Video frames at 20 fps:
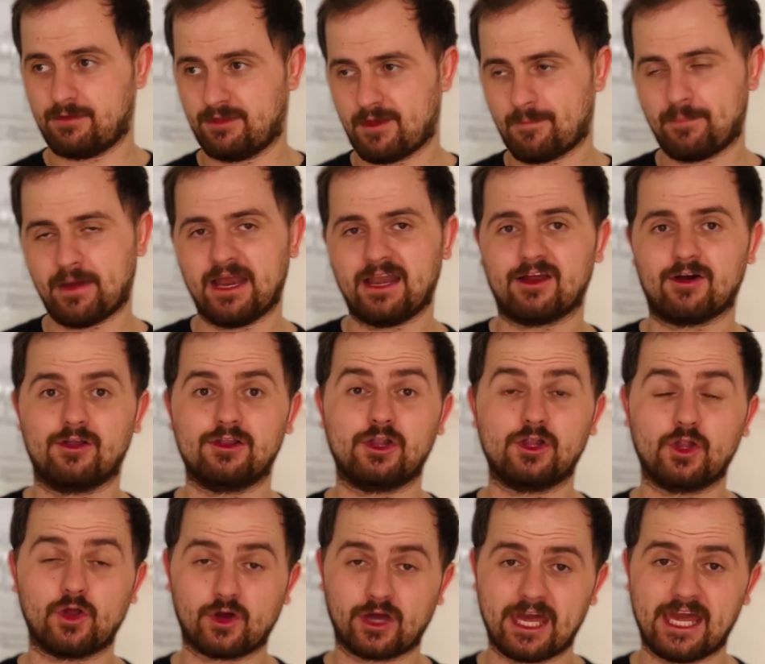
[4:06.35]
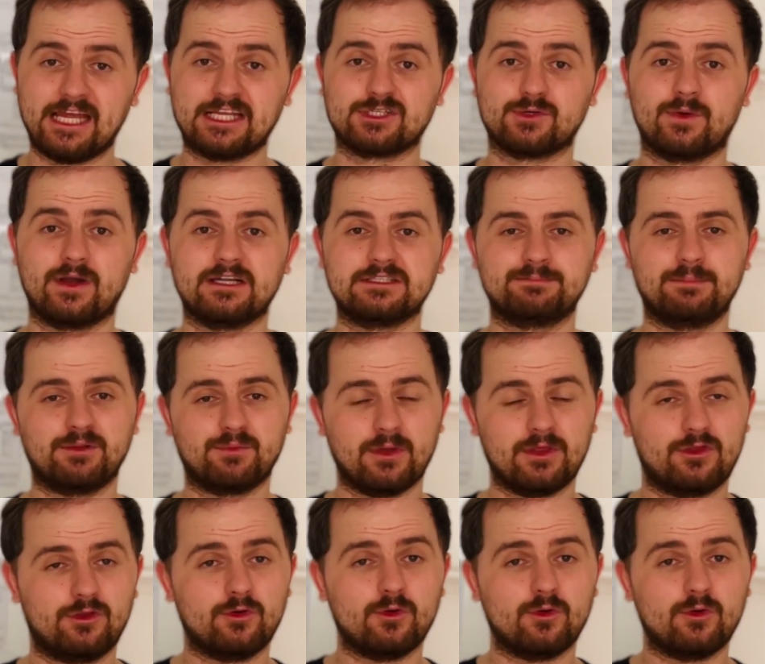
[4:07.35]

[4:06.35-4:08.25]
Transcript: depending on the location, where it's between